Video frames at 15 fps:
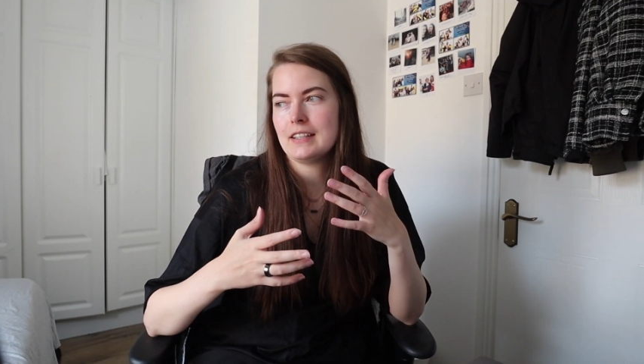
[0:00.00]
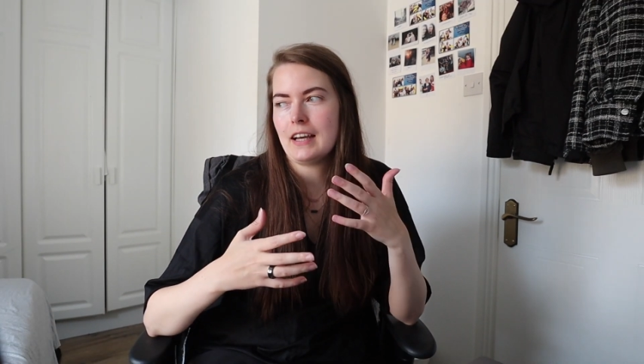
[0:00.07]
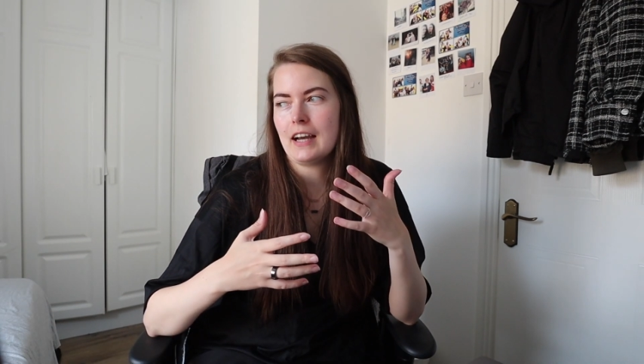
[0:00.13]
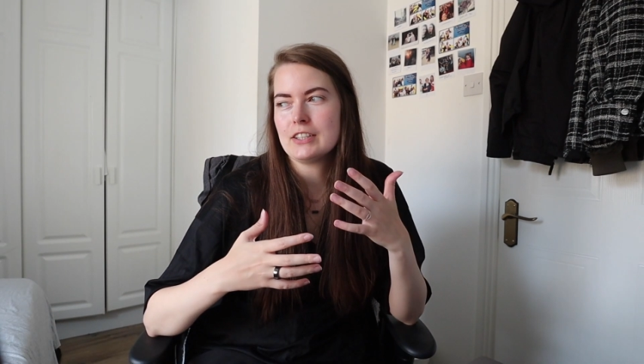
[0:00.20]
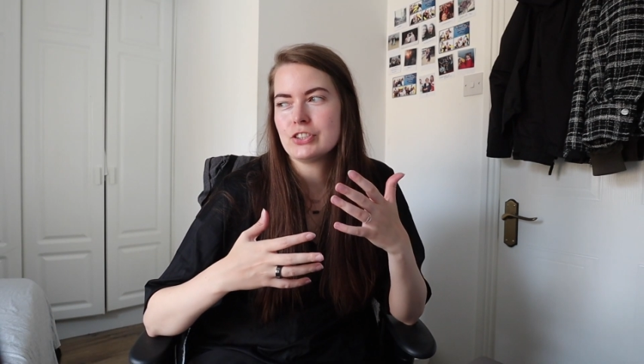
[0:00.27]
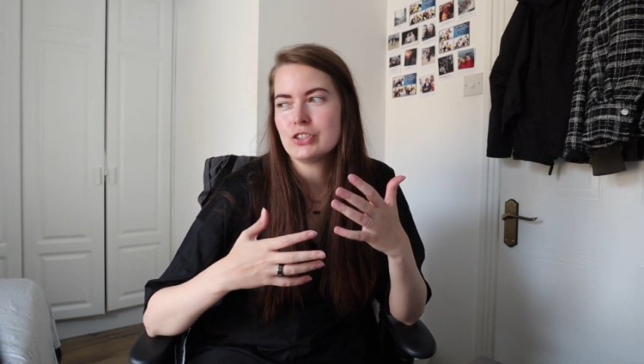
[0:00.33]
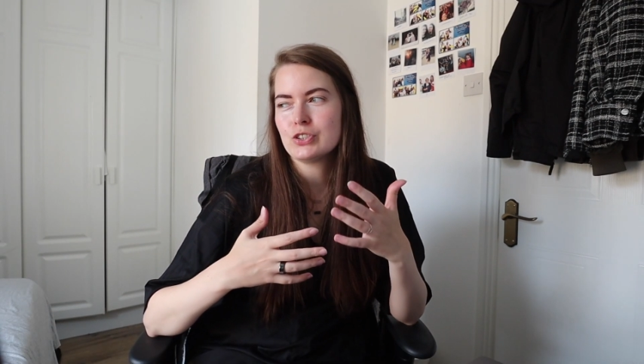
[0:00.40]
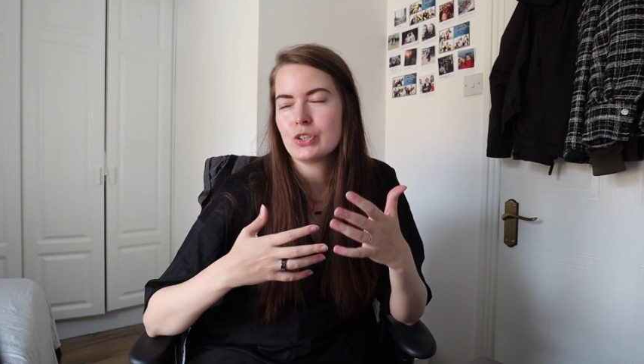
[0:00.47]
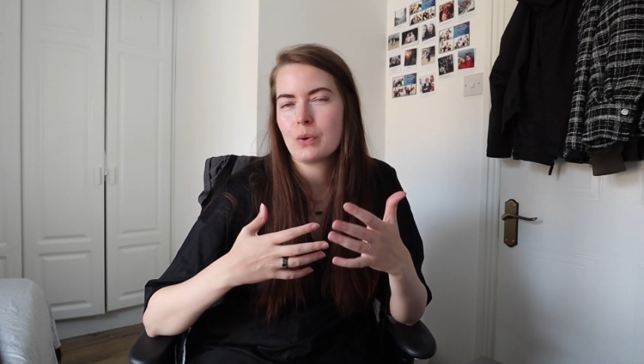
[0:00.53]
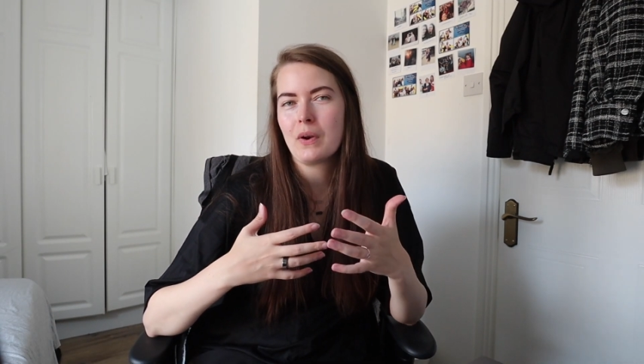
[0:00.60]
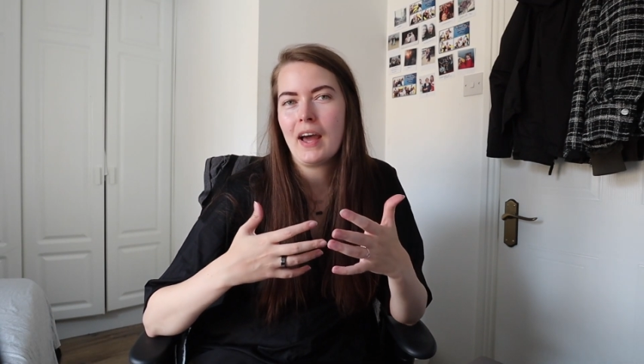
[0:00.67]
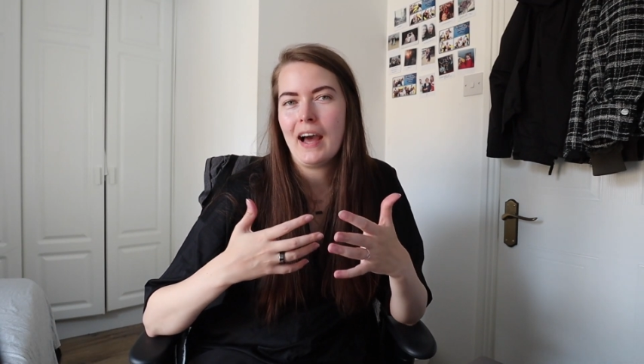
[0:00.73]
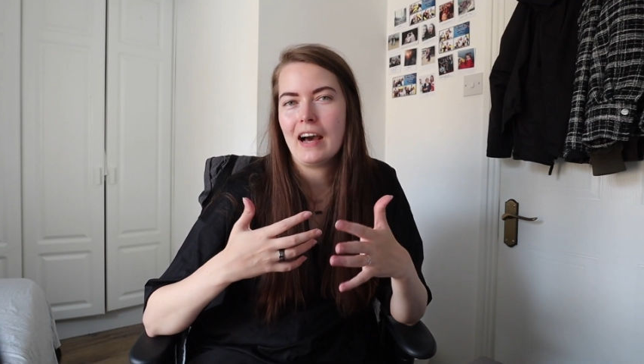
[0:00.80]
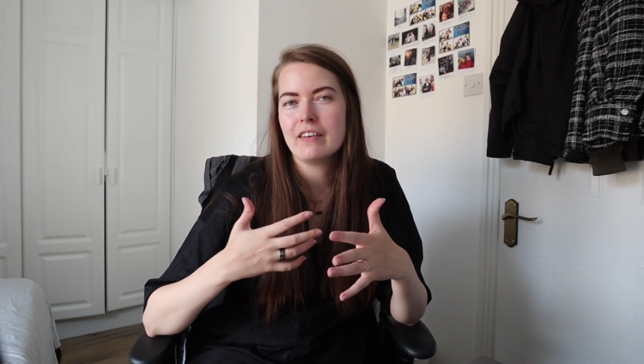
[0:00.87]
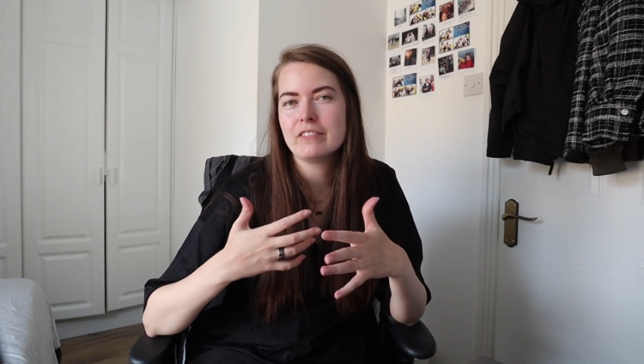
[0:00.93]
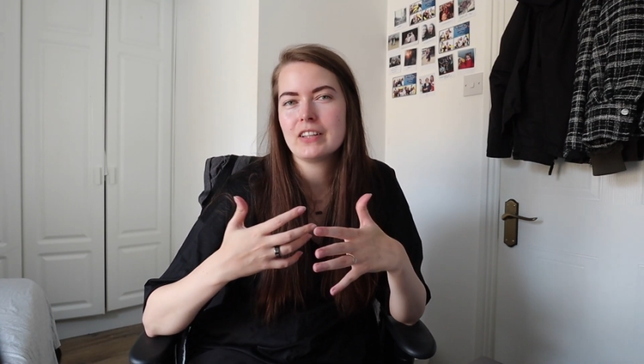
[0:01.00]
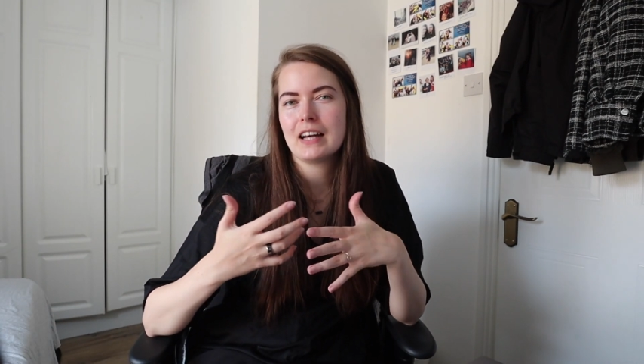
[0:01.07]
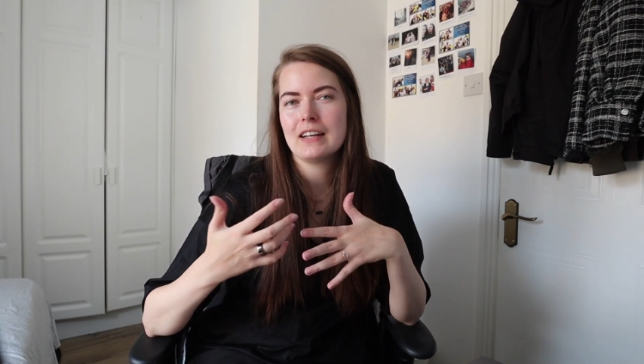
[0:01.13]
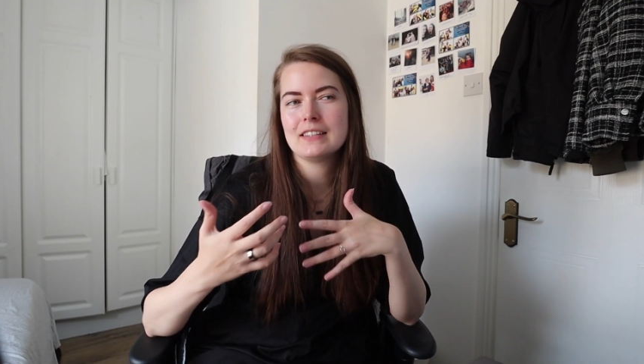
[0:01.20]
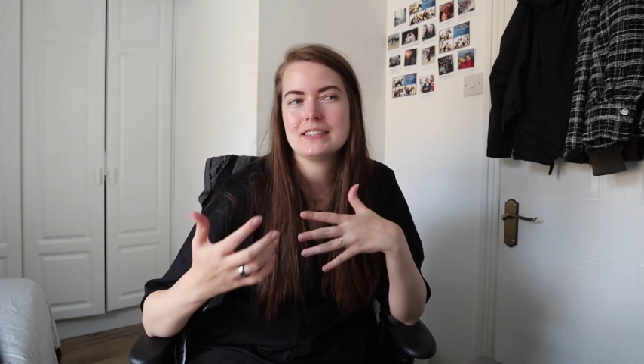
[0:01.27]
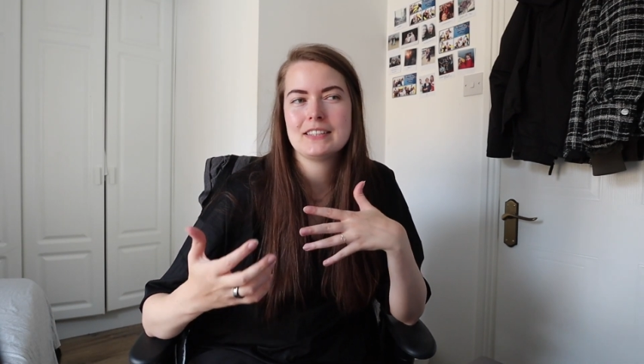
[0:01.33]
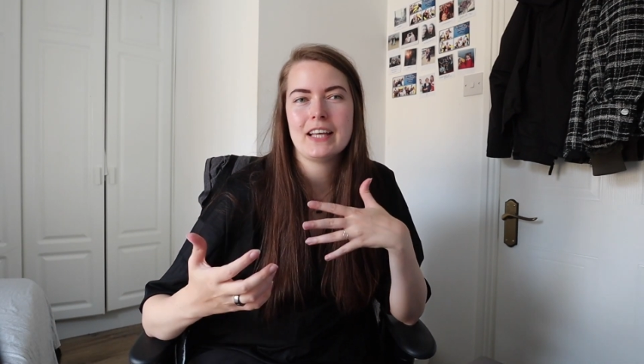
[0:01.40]
I just don't have
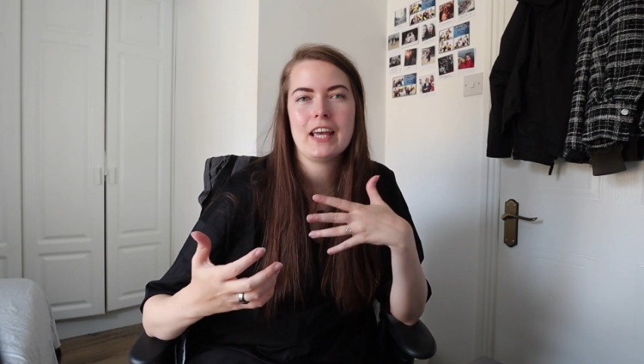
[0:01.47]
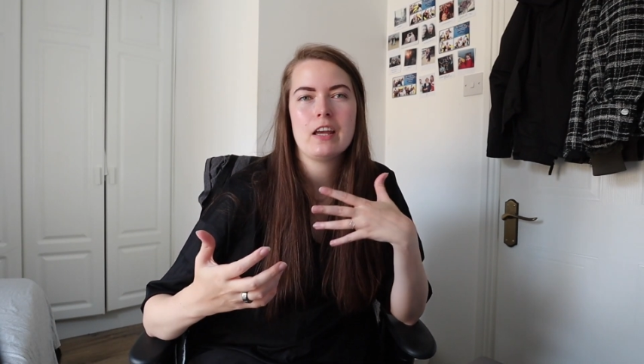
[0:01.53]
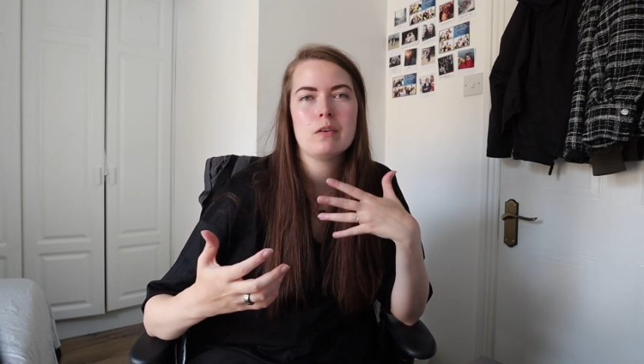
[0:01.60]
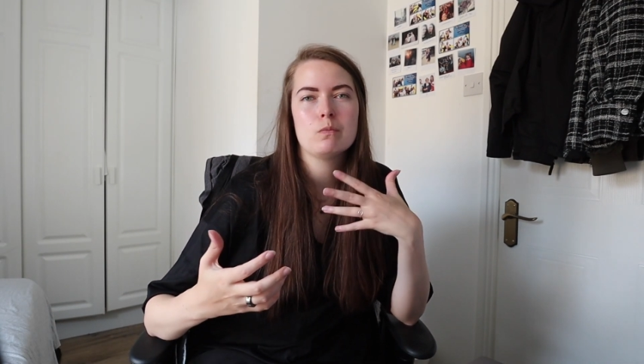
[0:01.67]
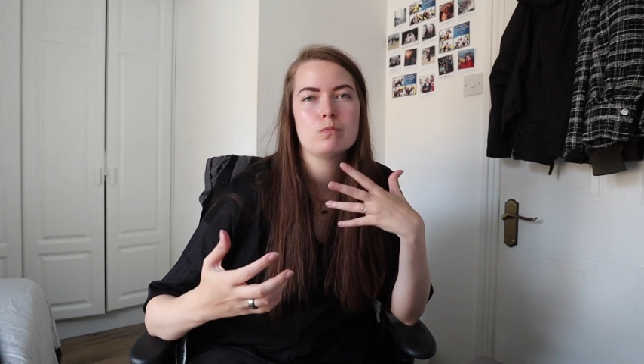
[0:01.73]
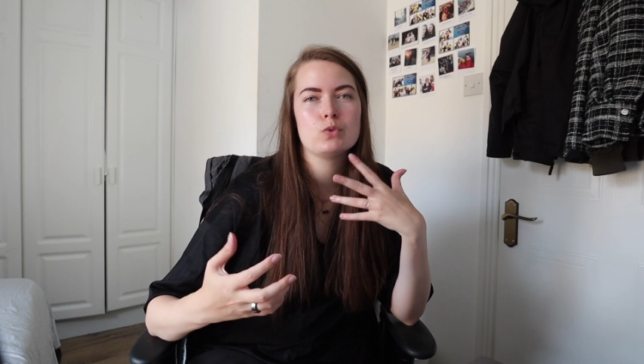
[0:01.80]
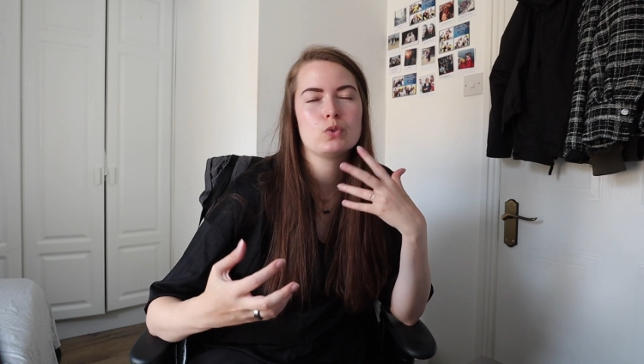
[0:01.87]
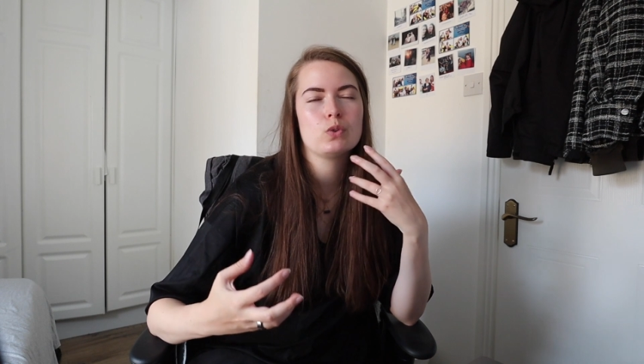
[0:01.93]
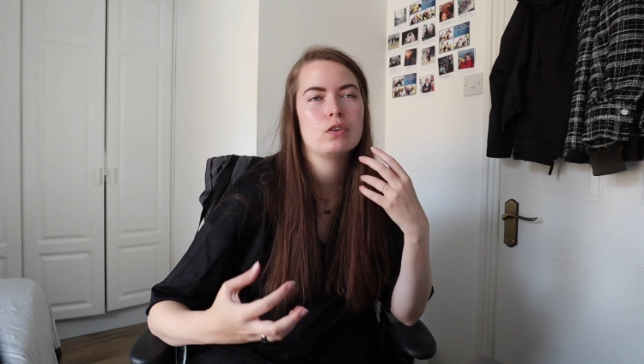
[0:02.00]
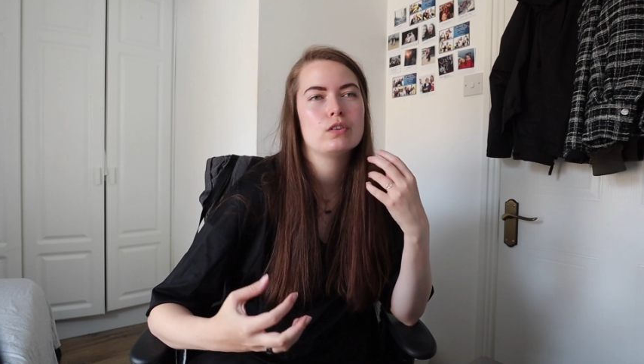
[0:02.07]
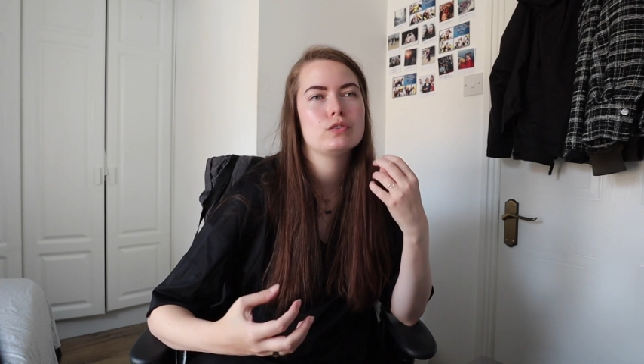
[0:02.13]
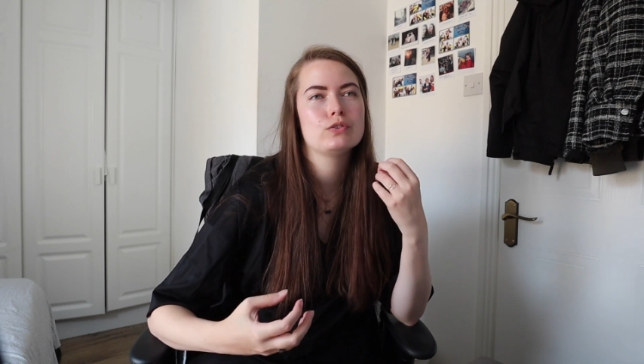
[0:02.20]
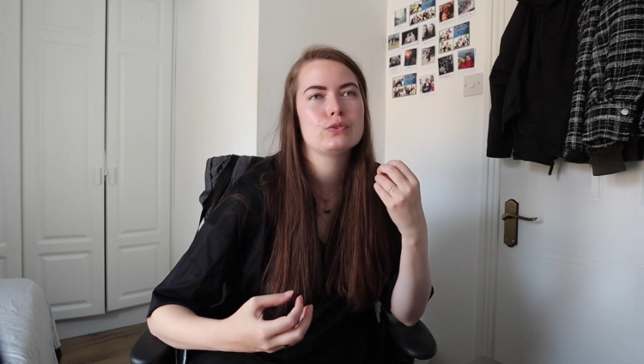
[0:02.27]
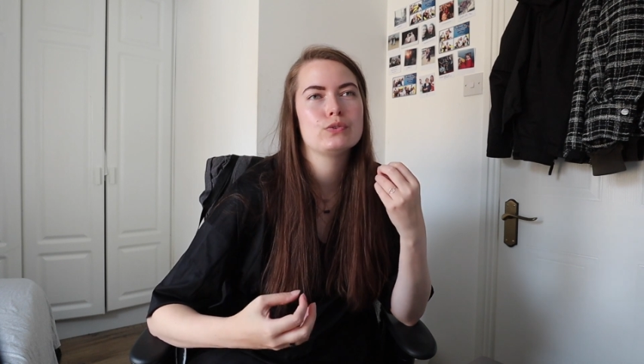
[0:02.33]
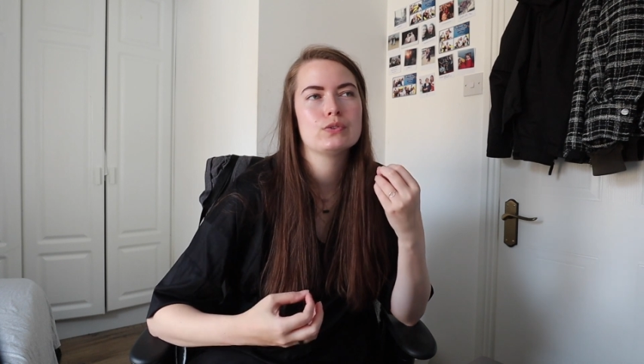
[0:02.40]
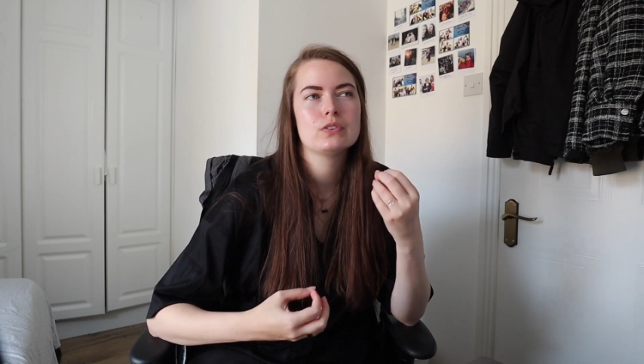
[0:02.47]
that same sort of